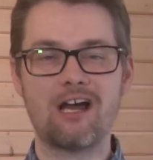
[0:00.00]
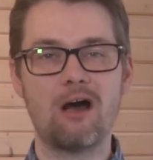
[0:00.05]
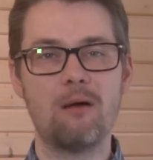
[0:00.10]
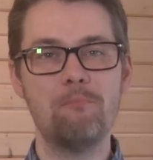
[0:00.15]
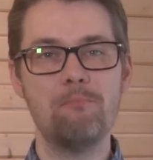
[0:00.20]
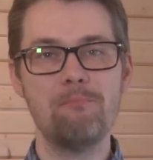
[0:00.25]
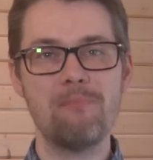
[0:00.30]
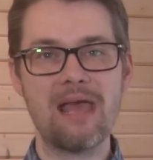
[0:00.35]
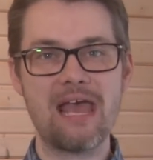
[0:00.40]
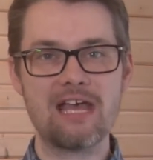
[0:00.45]
a
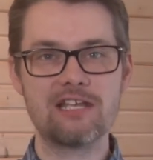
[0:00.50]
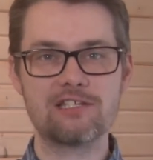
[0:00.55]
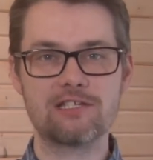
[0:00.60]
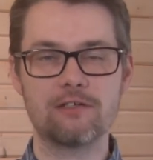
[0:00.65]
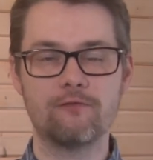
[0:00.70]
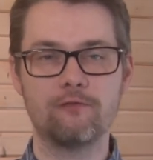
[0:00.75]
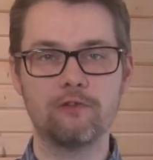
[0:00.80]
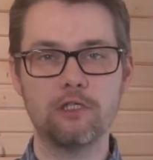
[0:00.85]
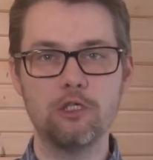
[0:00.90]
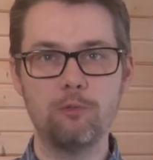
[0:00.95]

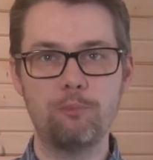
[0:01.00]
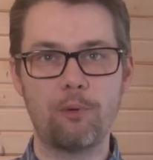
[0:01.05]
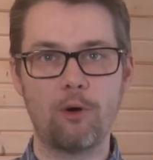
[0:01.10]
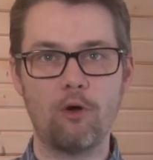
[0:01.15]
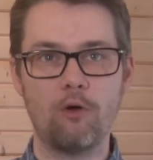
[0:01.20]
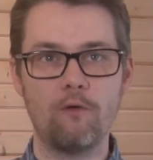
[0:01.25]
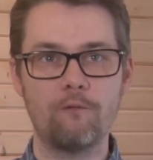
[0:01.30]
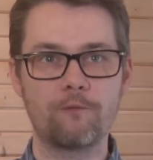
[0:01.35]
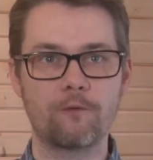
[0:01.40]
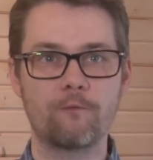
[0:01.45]
massive
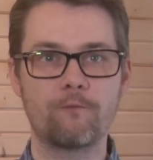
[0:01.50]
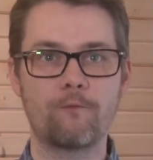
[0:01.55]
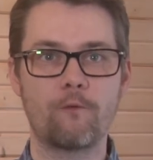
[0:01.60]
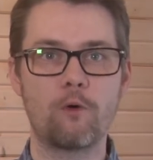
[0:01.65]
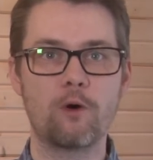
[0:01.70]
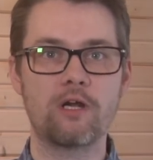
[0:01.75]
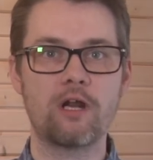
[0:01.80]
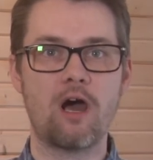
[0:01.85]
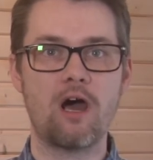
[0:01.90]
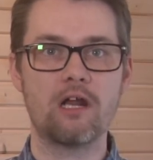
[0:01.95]
loophole for
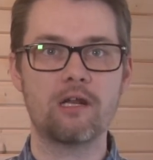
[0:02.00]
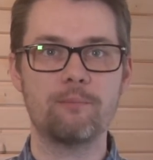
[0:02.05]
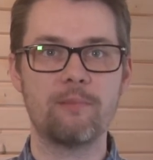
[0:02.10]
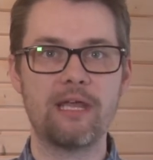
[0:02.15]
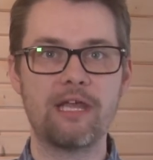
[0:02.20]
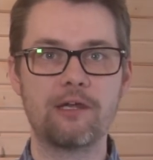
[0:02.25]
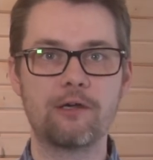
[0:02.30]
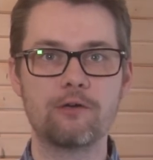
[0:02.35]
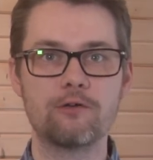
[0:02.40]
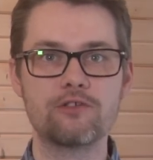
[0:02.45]
foreign
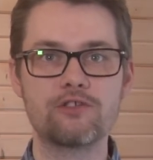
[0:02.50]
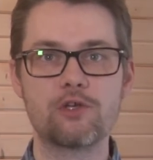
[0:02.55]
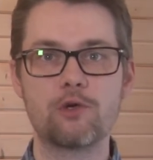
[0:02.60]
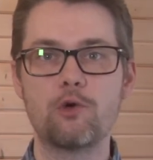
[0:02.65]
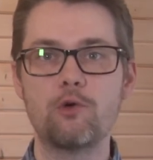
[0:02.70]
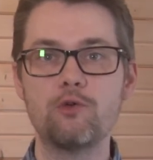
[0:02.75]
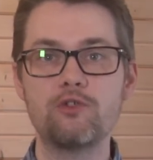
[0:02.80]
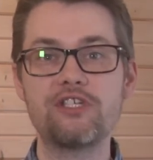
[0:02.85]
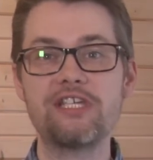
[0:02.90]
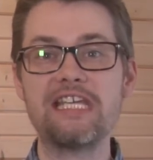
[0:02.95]
automakers
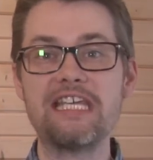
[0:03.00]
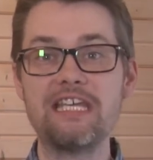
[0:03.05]
whose